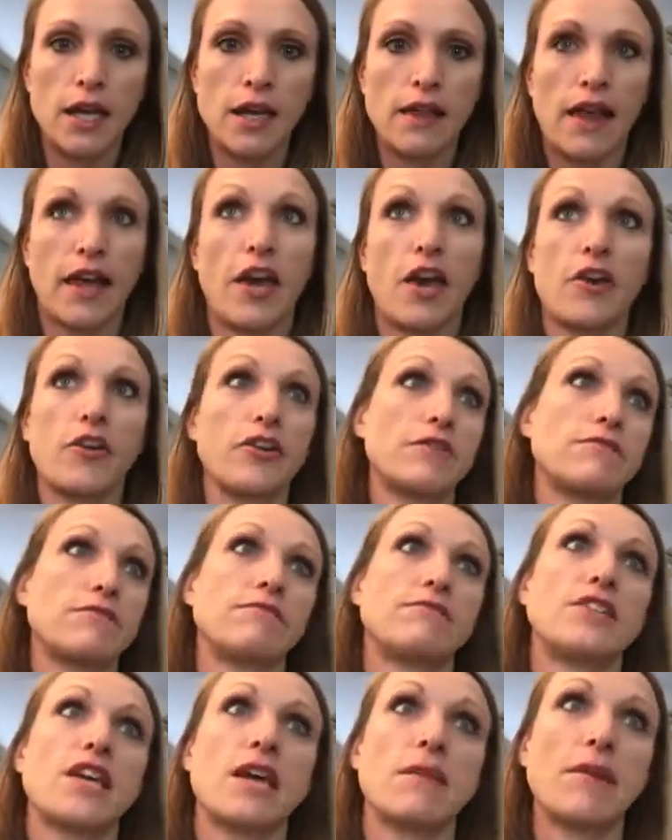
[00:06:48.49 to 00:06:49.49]
Like, I
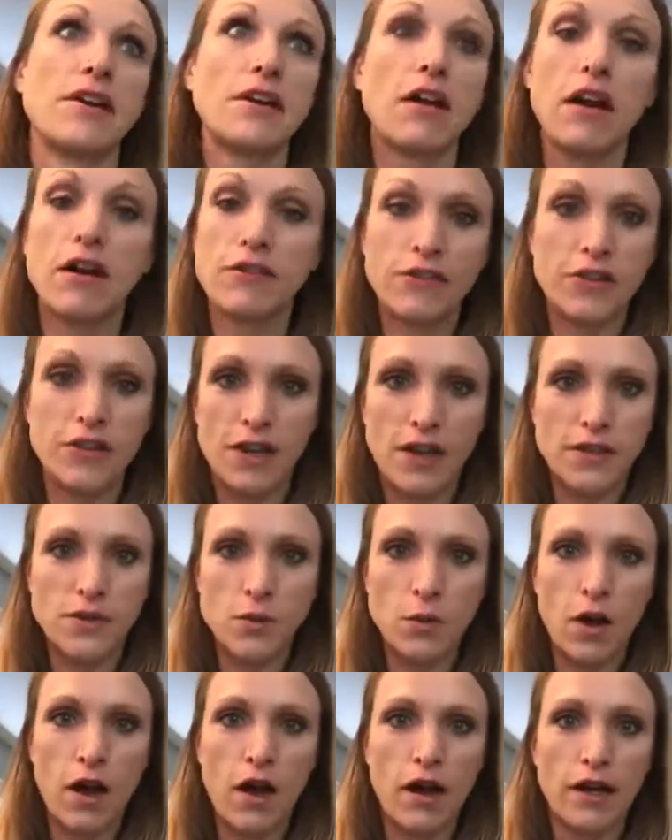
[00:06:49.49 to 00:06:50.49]
couldn't take my dog for a nice
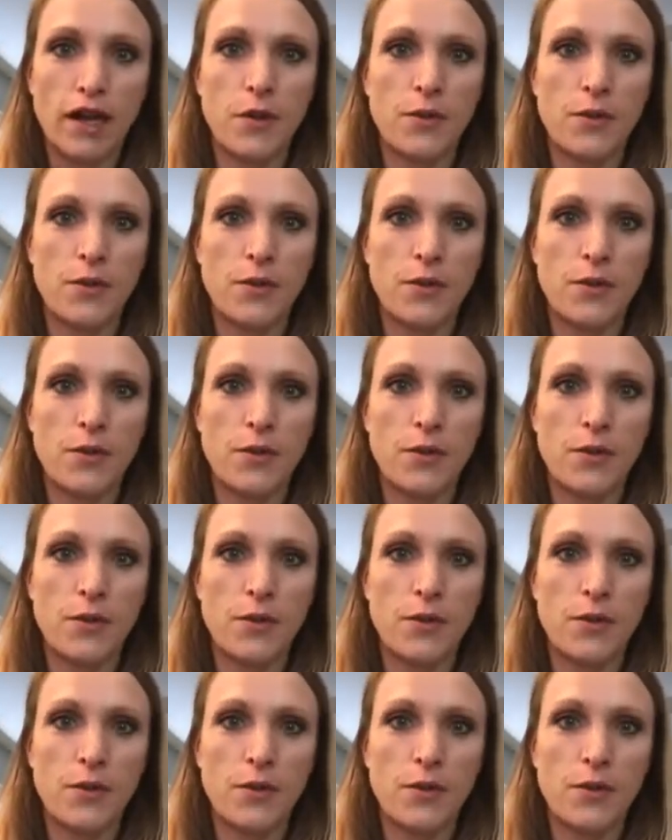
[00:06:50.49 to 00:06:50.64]
walk.